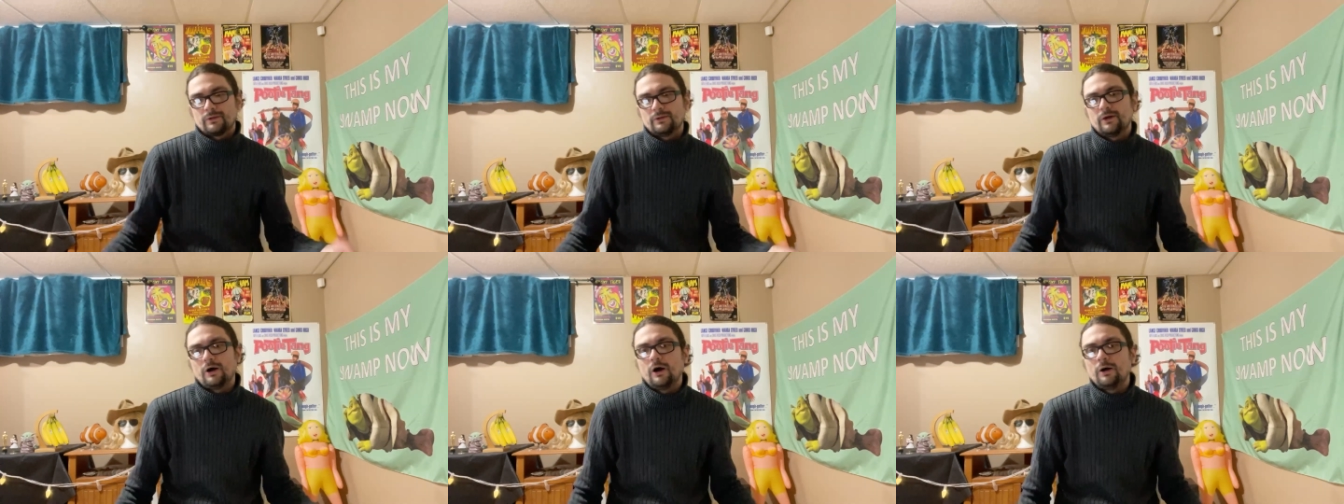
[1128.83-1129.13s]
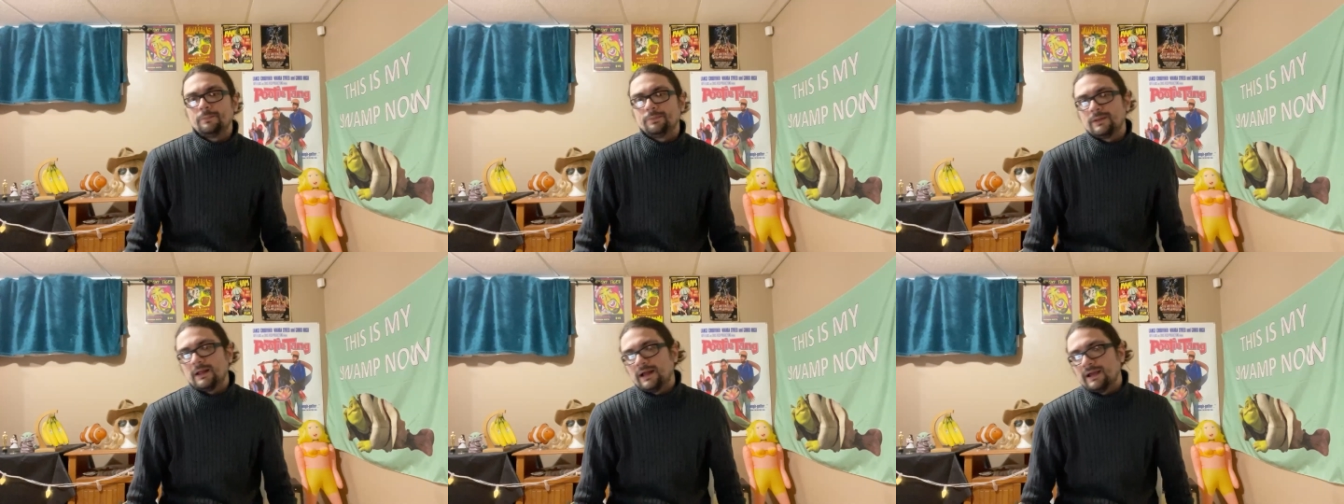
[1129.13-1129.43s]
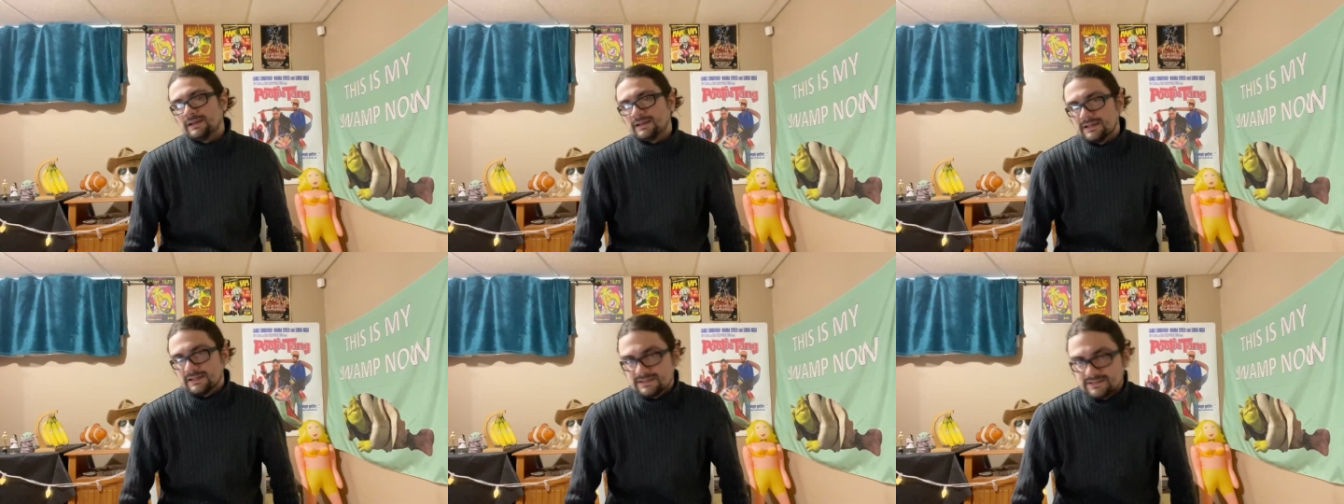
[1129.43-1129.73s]
all
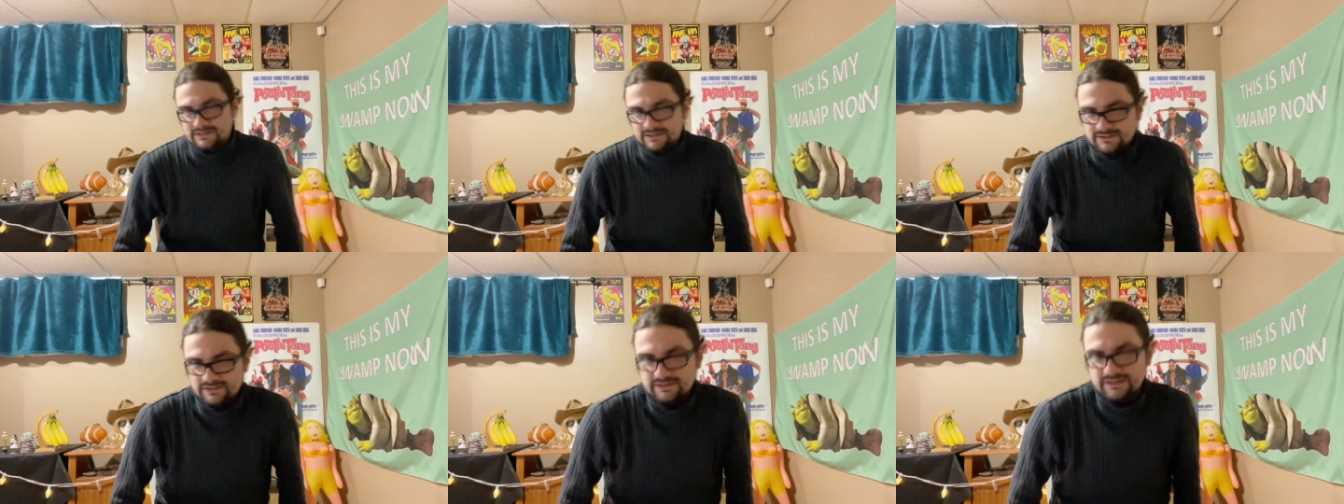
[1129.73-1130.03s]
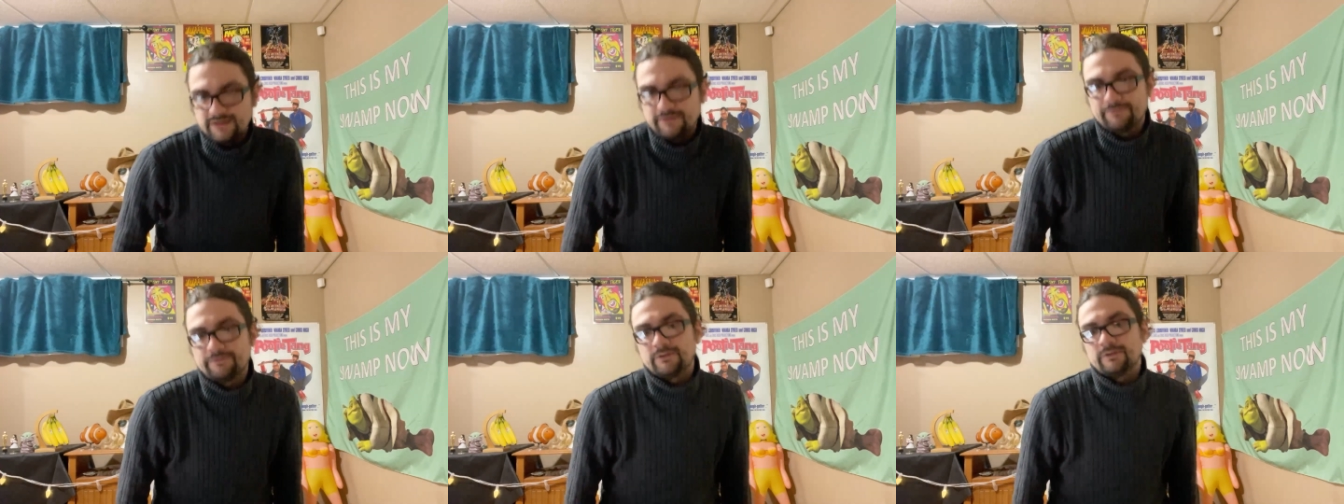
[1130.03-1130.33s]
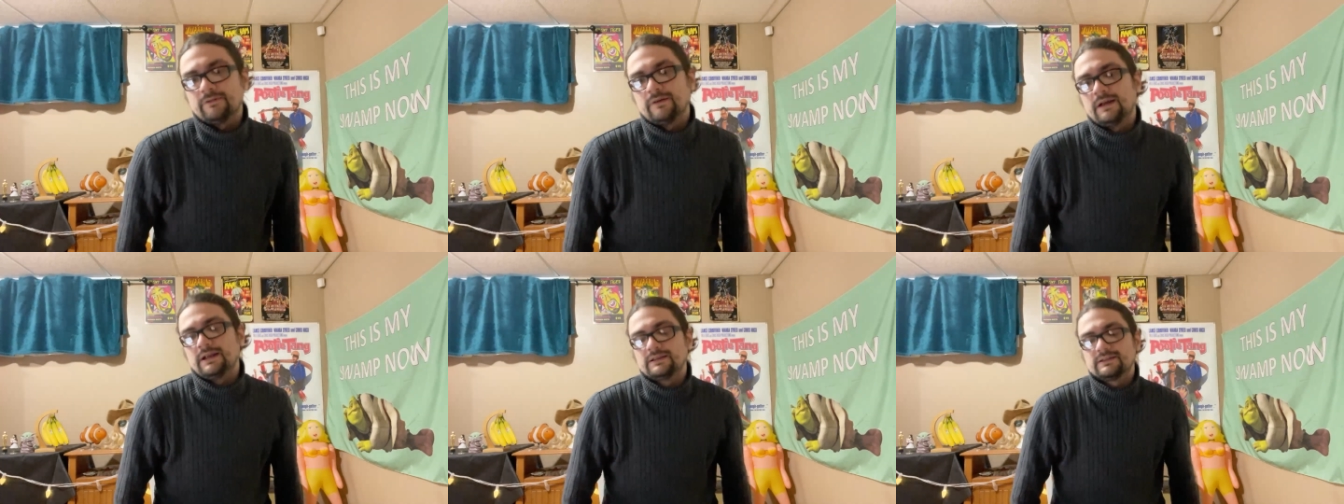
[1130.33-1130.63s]
blindness is
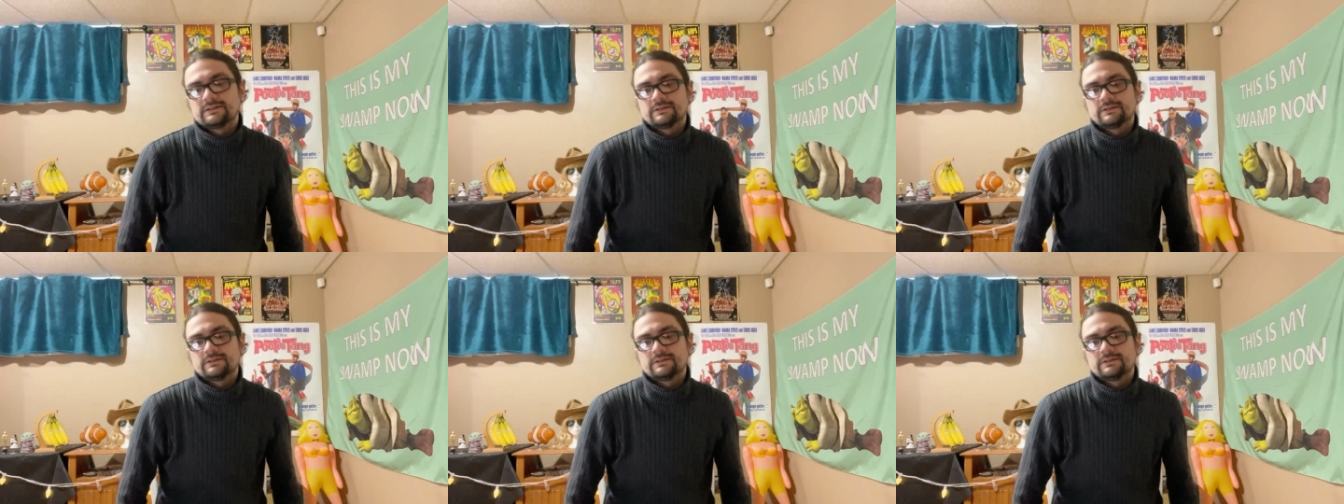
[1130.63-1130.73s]
different, right?